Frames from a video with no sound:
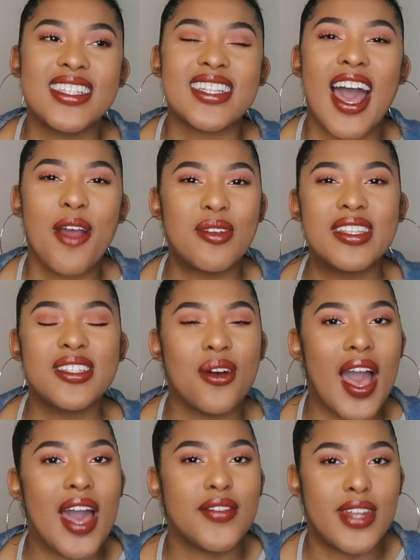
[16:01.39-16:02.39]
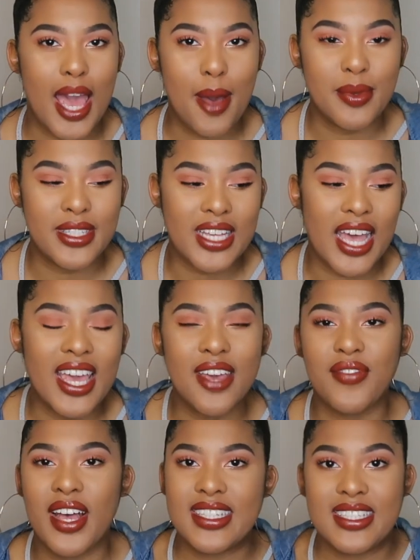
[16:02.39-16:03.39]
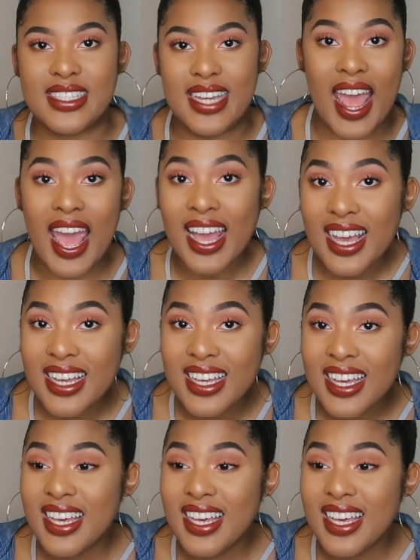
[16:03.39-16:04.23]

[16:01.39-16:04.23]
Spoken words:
since I really don't have an appetite if I snack,